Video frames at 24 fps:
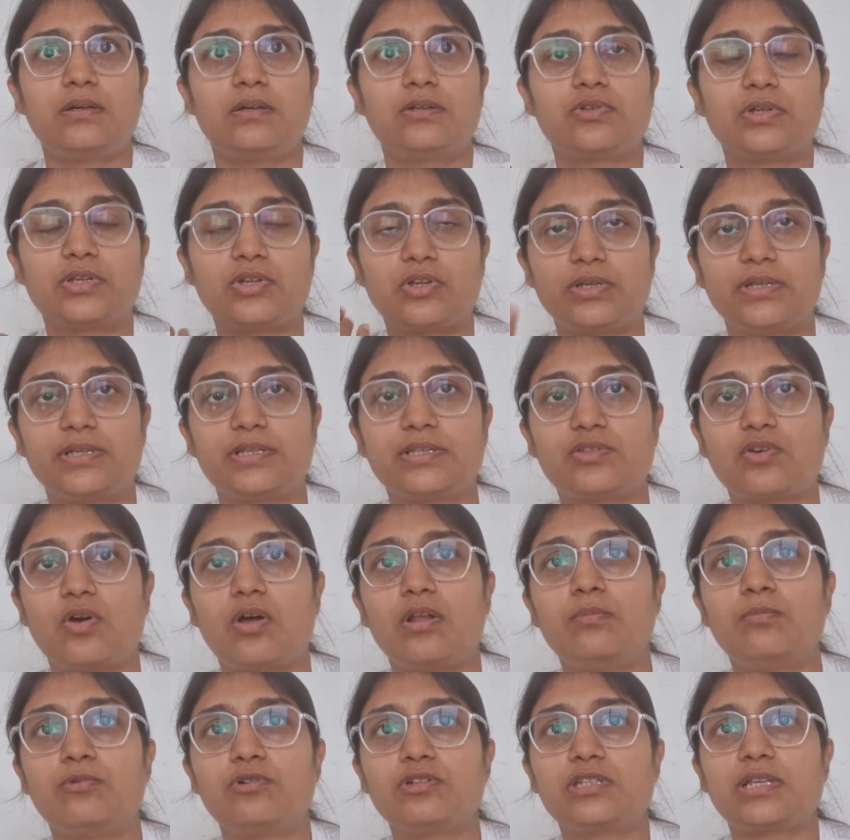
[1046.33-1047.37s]
So it is
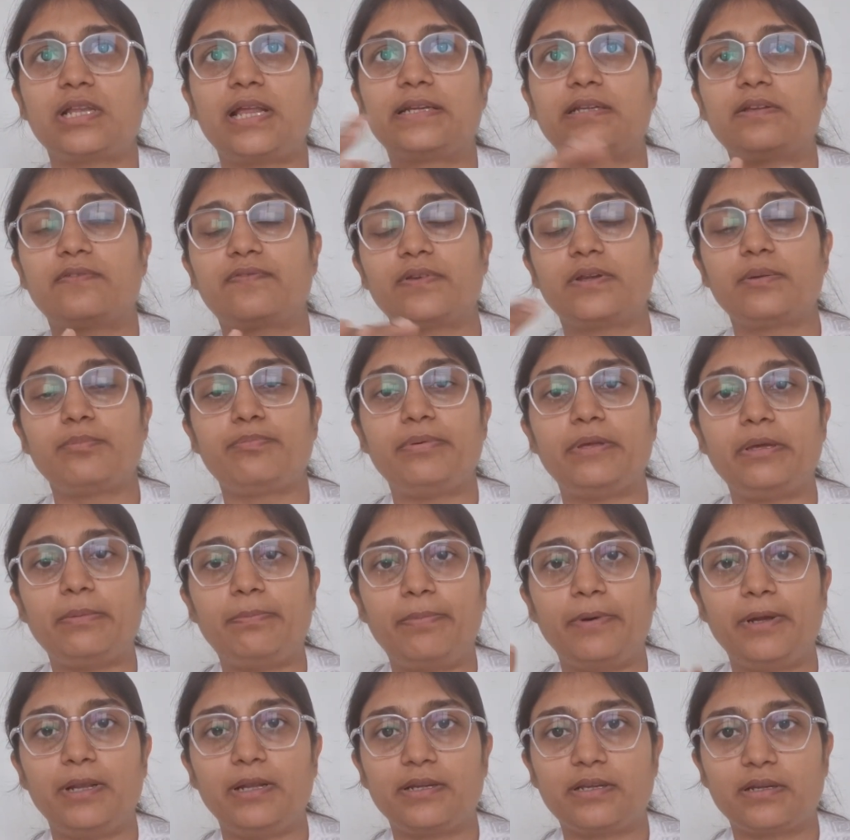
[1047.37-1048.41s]
almost like different
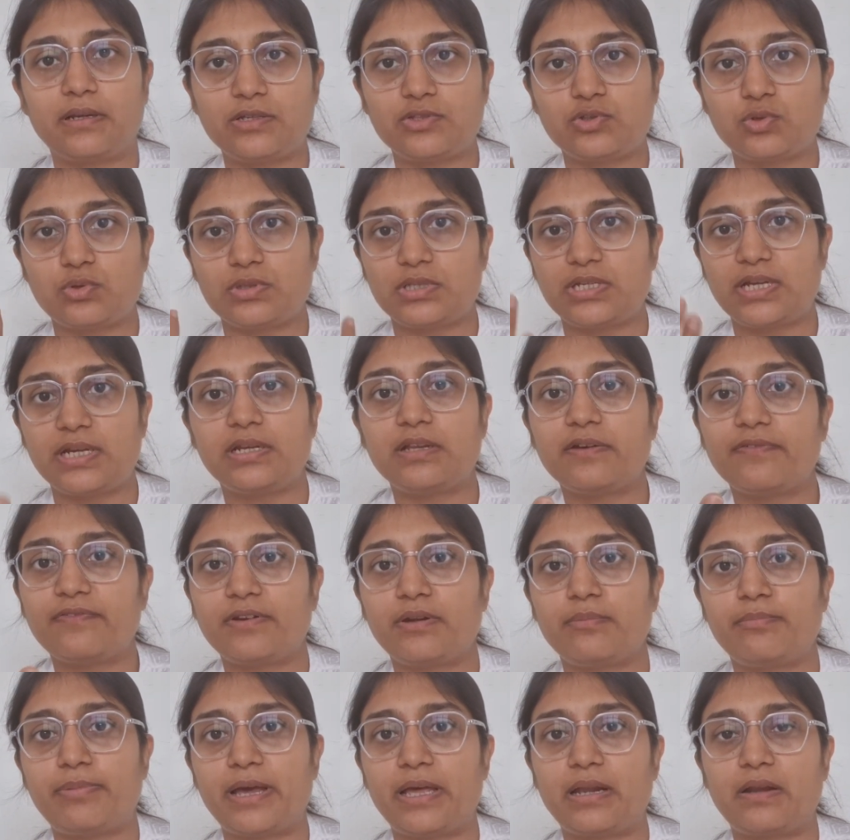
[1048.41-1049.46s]
people associate
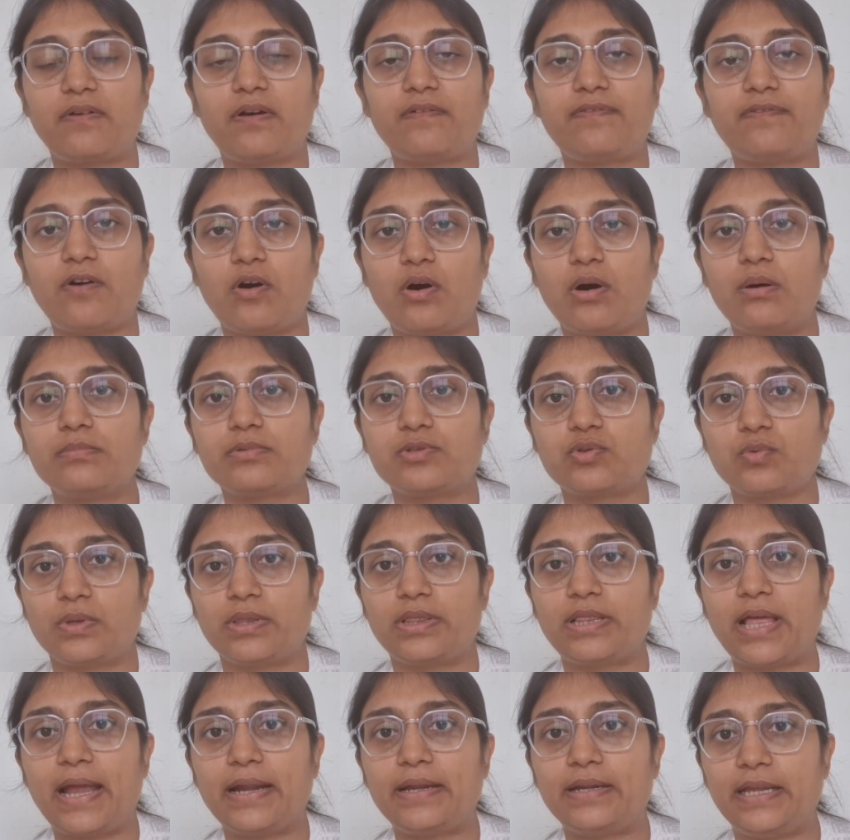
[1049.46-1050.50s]
different Bhairava forms
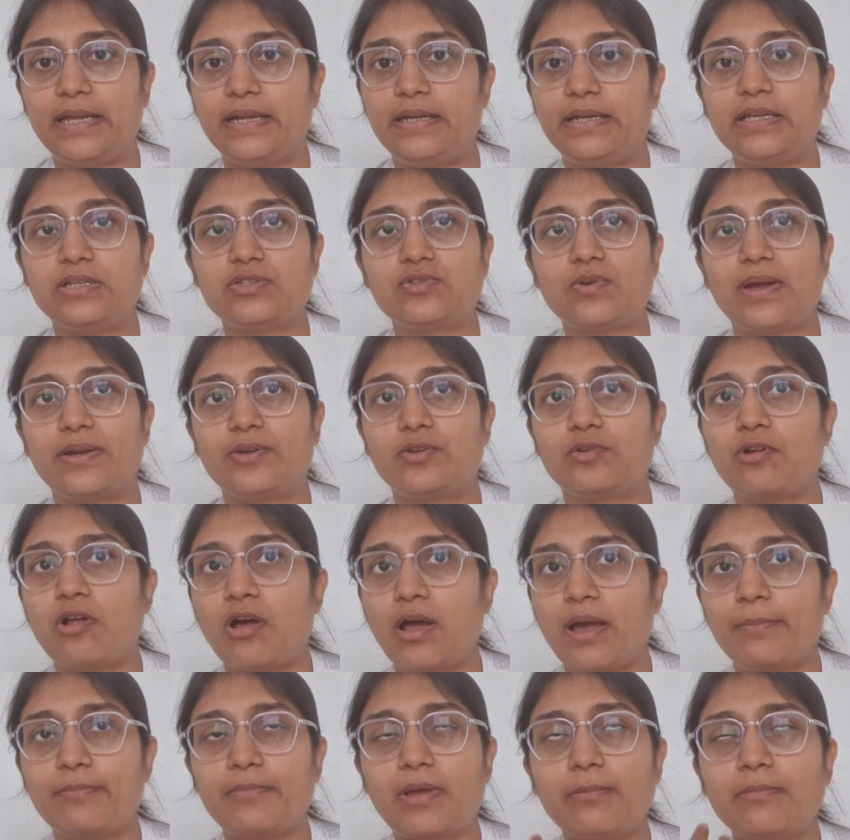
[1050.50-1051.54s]
with that deity. So I don't know,
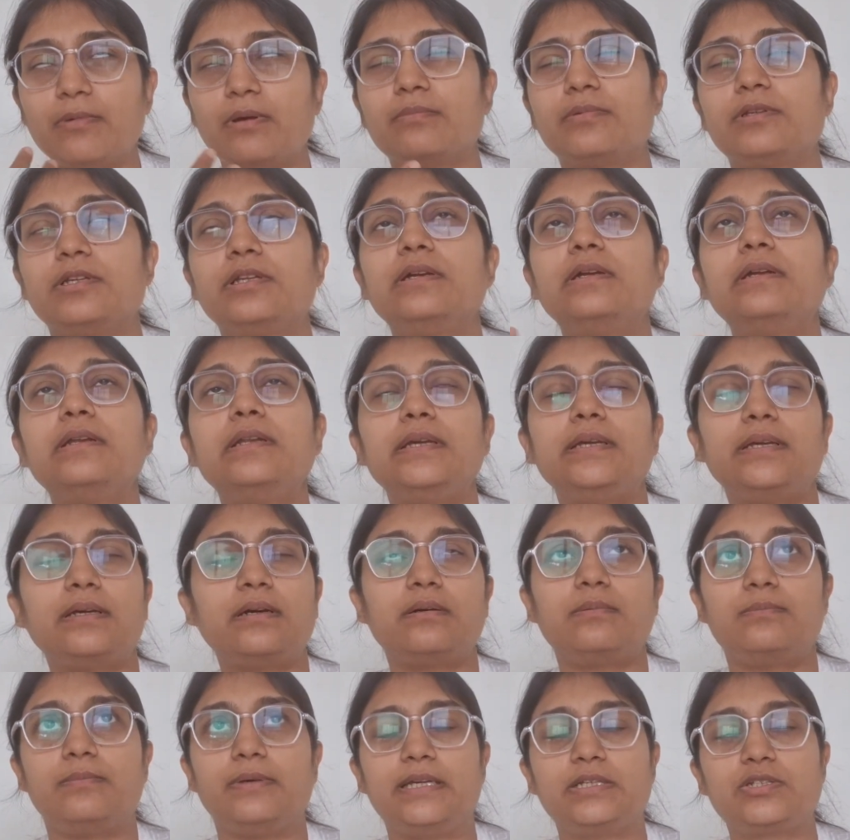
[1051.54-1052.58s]
I'm really
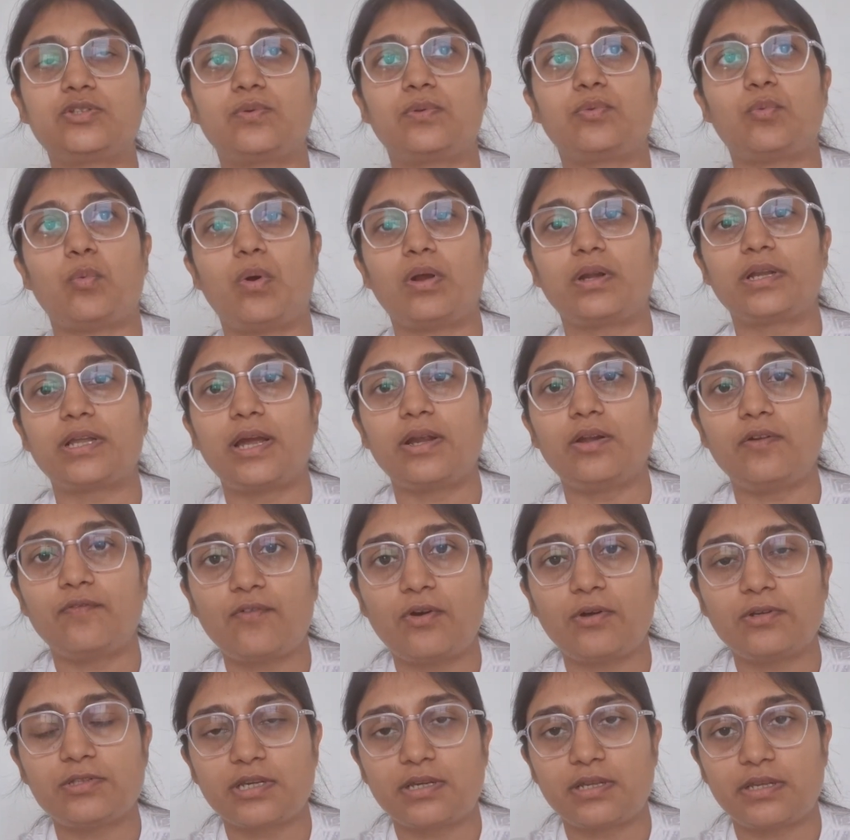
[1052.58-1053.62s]
amazed with what kind of
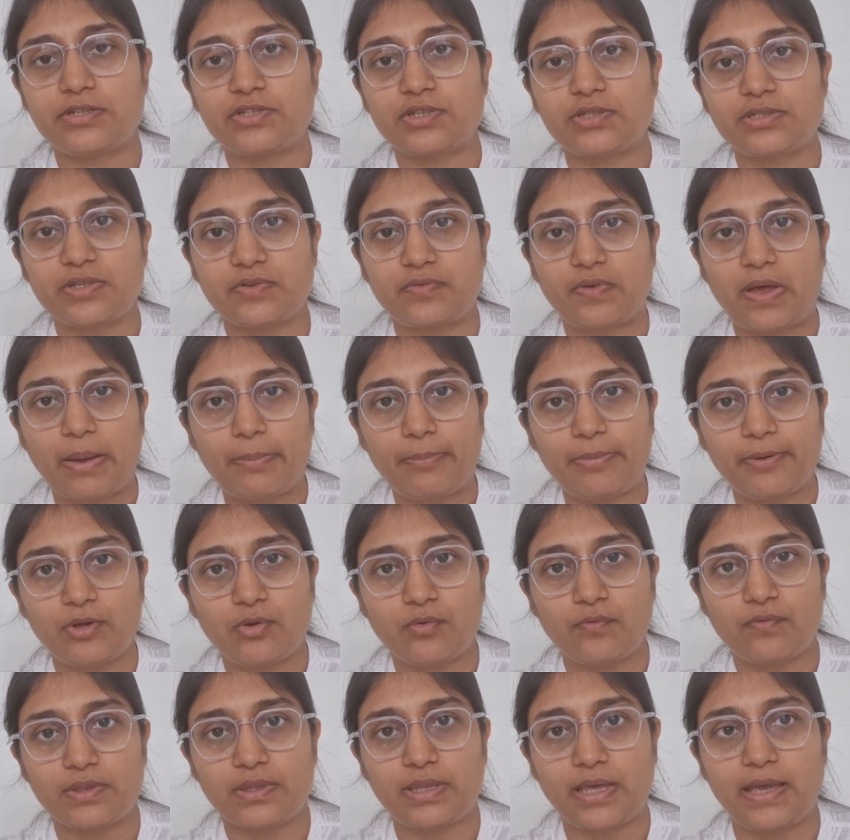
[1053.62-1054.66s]
consecrations have
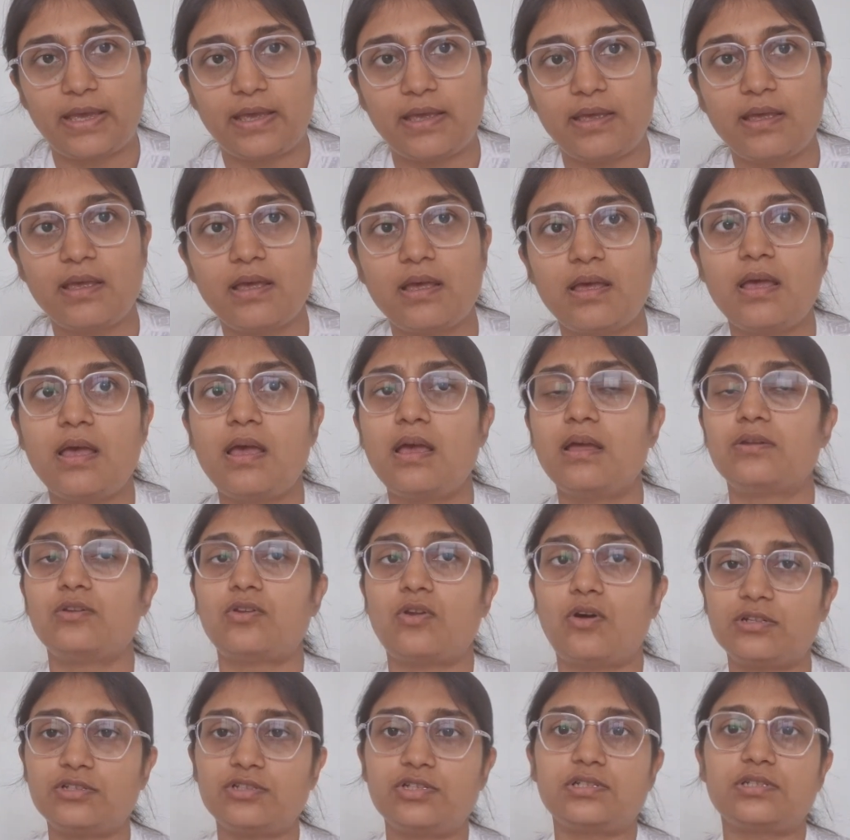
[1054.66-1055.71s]
happened over there.
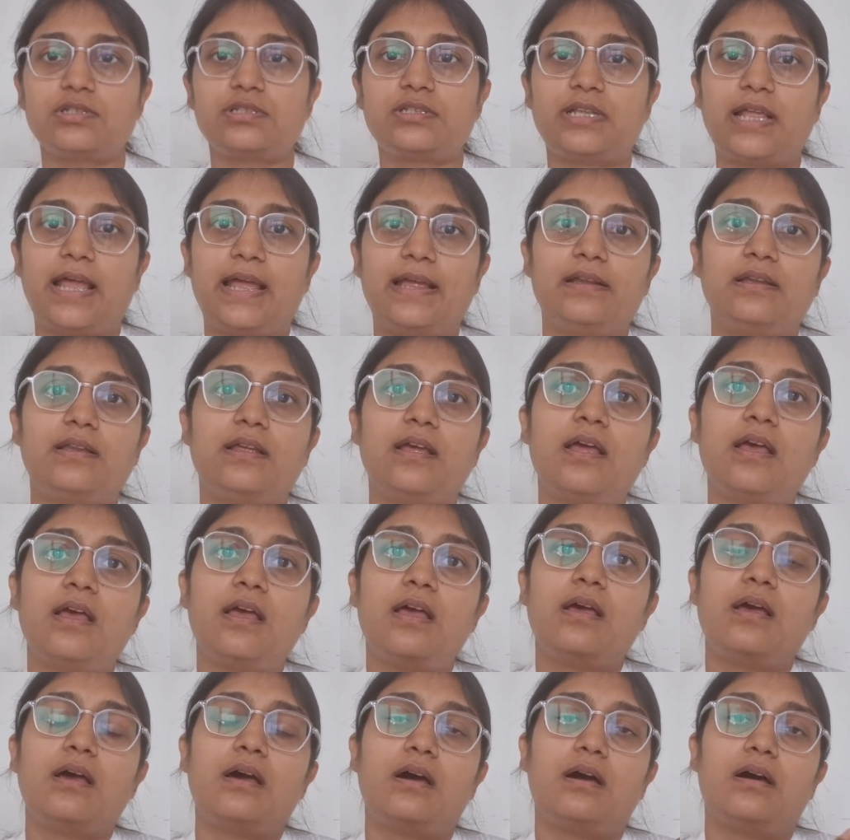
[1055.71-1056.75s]
Not just that,
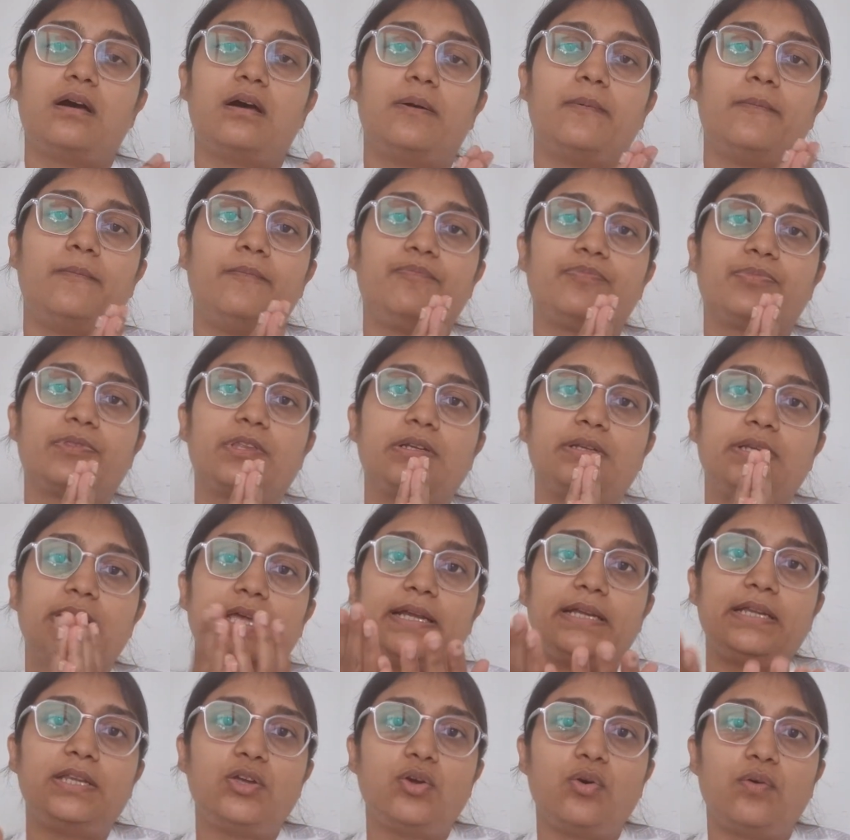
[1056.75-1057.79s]
the
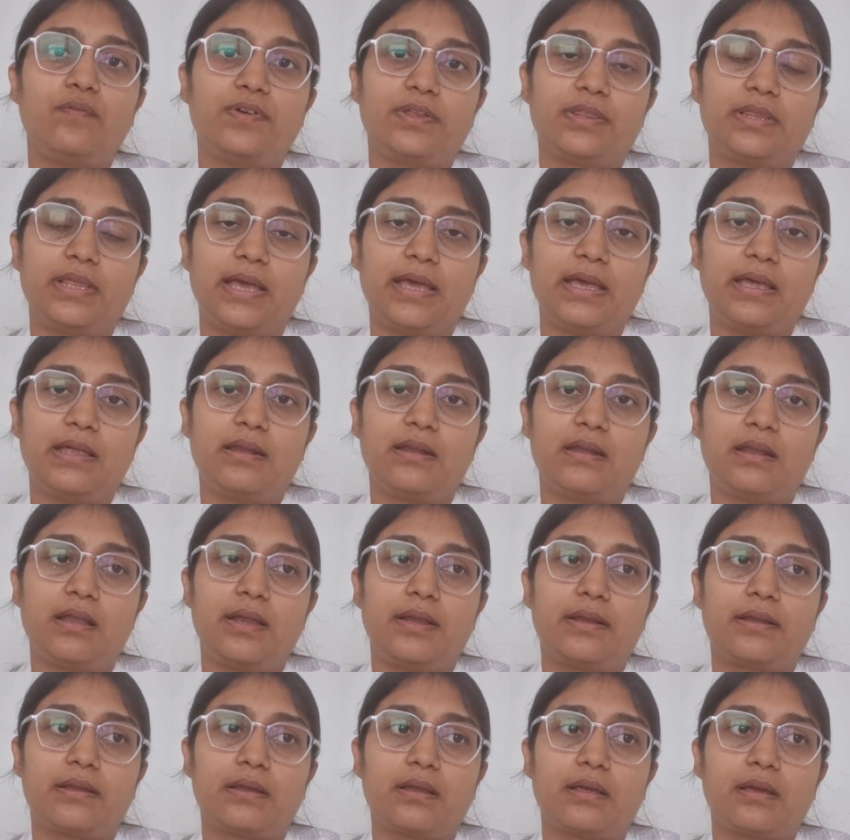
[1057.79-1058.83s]
deity over there,
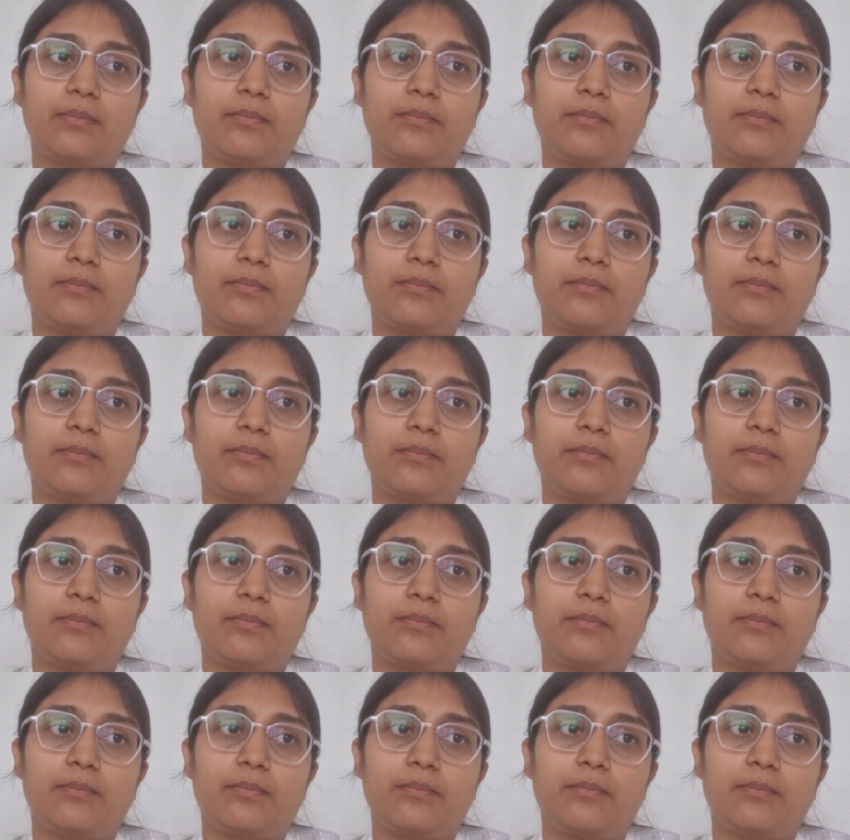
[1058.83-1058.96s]
it